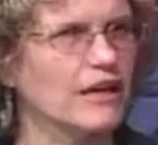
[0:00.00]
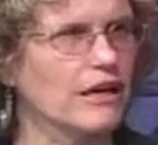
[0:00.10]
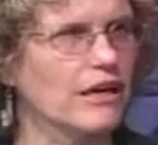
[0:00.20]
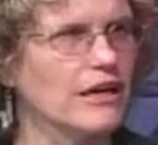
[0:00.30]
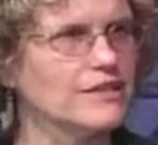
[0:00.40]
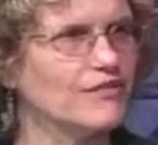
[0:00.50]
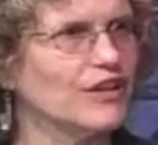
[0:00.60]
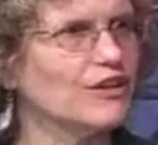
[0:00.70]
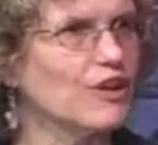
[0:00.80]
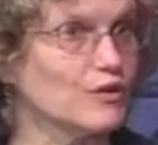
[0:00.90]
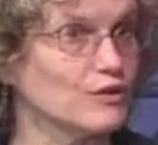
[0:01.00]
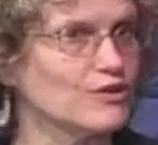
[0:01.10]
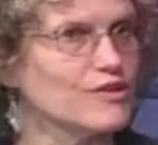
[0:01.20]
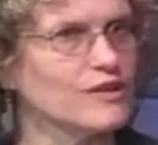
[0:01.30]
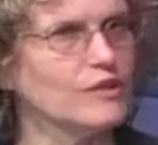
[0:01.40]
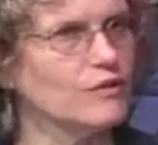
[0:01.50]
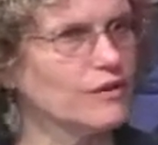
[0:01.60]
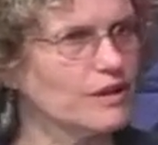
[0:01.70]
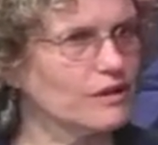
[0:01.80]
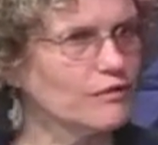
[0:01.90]
kinds of enclosures that you
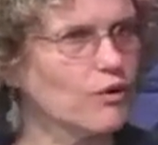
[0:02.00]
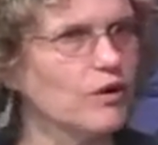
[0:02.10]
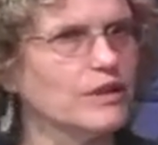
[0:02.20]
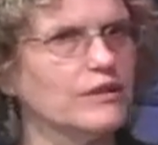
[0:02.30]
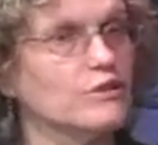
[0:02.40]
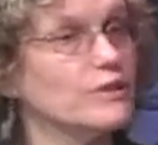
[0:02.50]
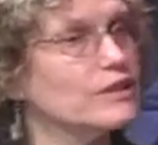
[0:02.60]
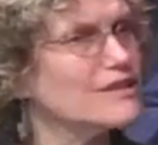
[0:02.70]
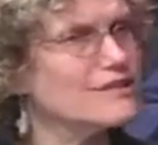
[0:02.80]
can roll into or just